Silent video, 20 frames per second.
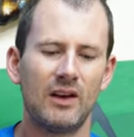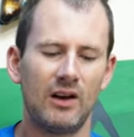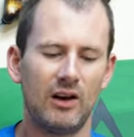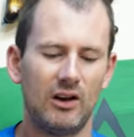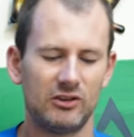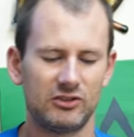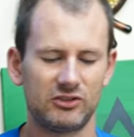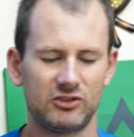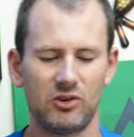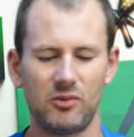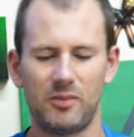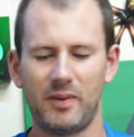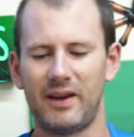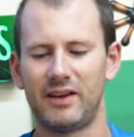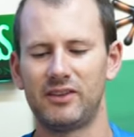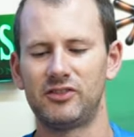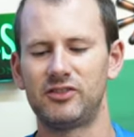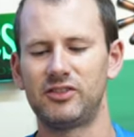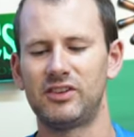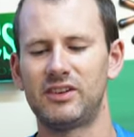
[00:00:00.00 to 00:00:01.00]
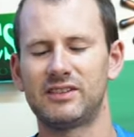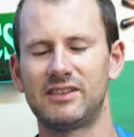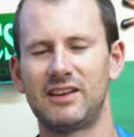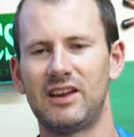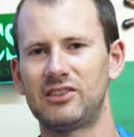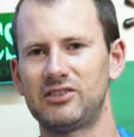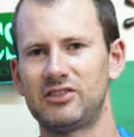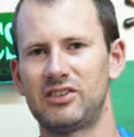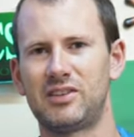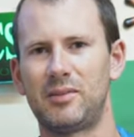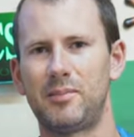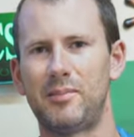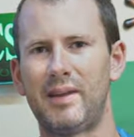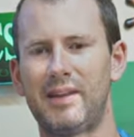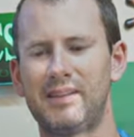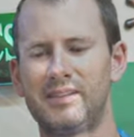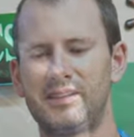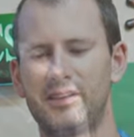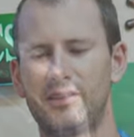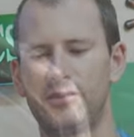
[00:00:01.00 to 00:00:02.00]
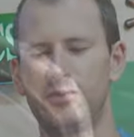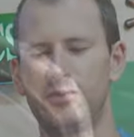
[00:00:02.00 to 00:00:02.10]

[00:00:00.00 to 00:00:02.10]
Also, Pangea sells just a basic